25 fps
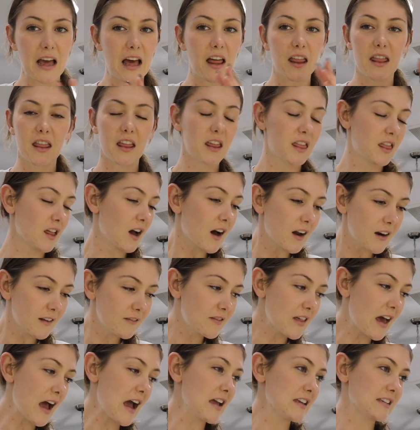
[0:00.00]
That the thought
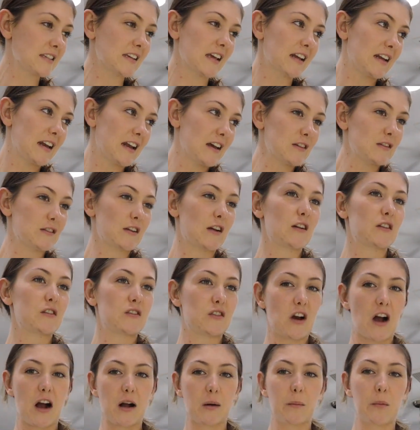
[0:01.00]
of that is like nails on a
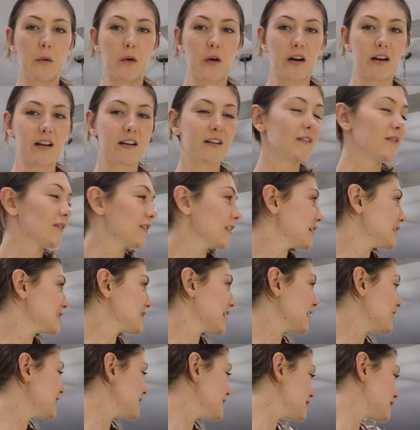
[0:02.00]
chalkboard. Is
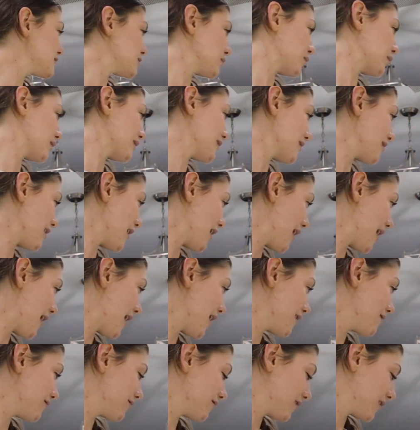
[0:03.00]
that a disorder that I
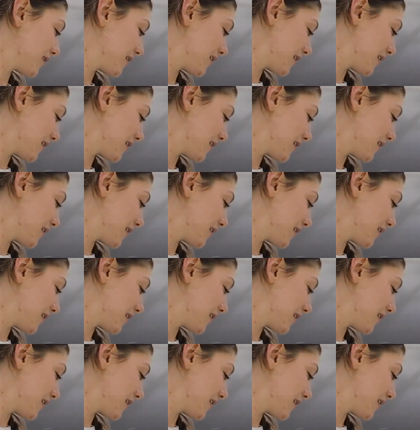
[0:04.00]
have?